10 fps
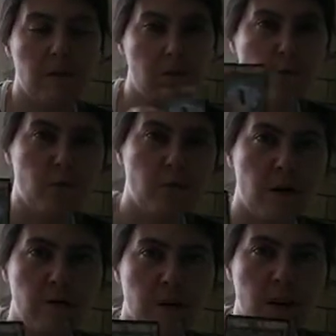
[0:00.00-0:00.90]
someone who
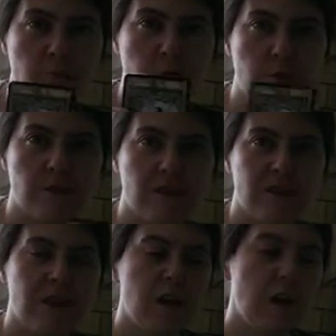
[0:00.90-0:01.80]
loves animals,
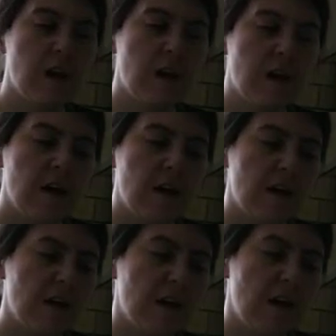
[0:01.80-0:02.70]

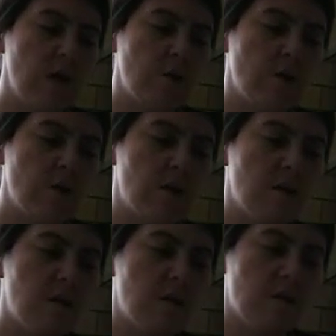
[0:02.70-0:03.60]
I would read it
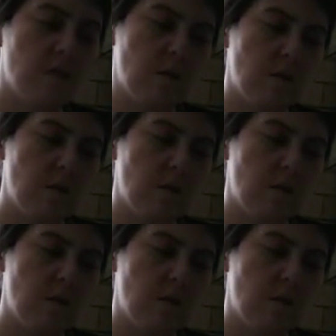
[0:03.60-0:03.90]
in a different